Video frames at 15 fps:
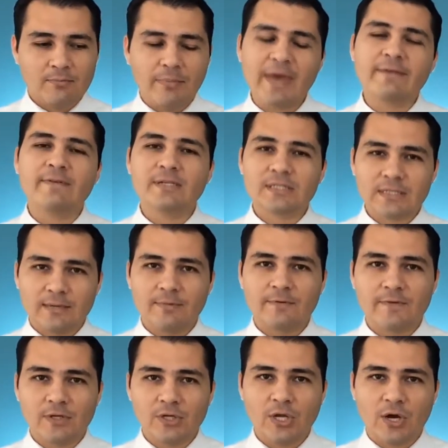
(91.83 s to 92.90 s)
maybe some
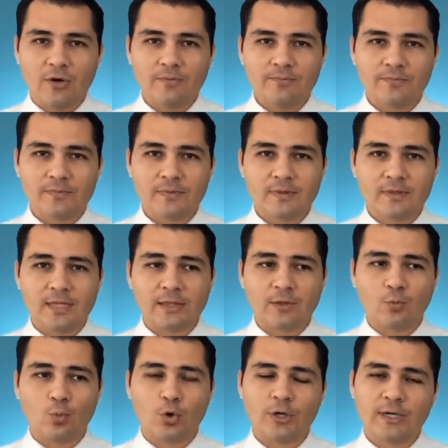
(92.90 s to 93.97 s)
of you know that
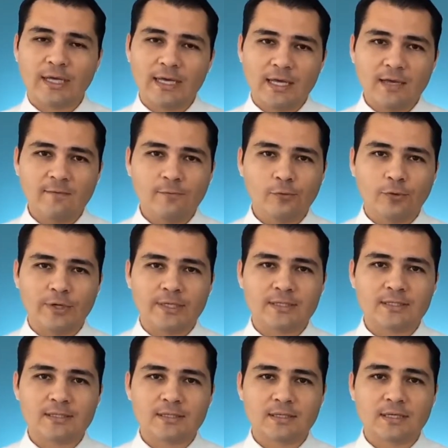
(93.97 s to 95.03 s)
the word
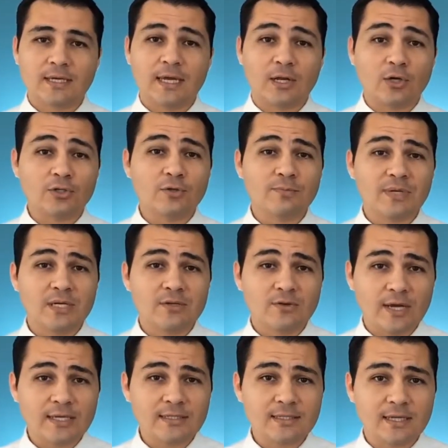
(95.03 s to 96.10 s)
influence can also be
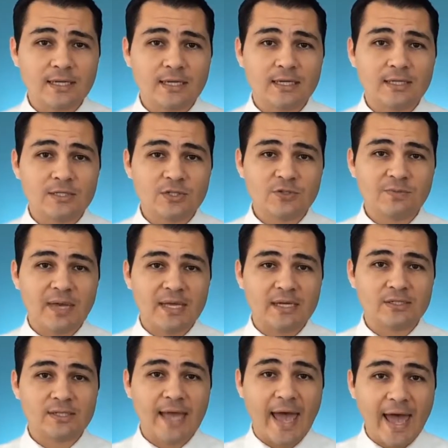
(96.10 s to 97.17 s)
translated into
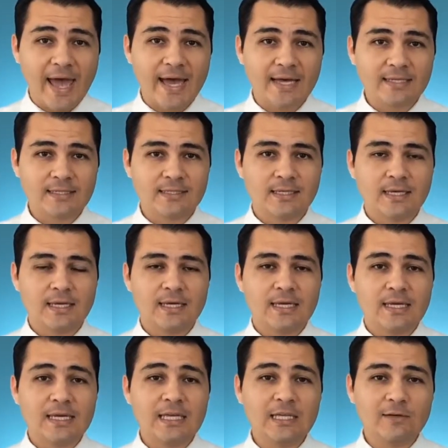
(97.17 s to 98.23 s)
Spanish as
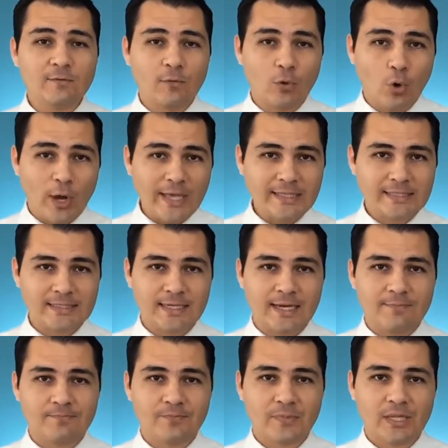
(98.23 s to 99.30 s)

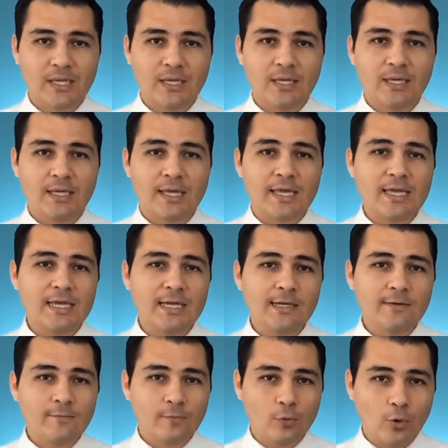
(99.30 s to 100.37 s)
influencia.
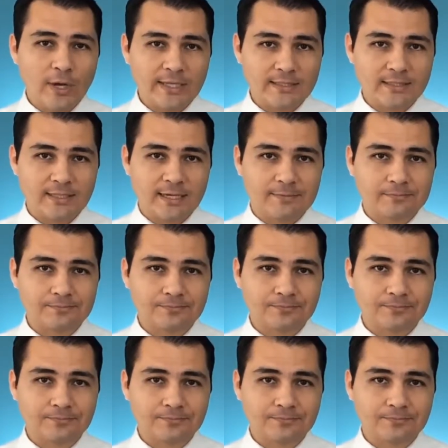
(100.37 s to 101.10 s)
Influencia.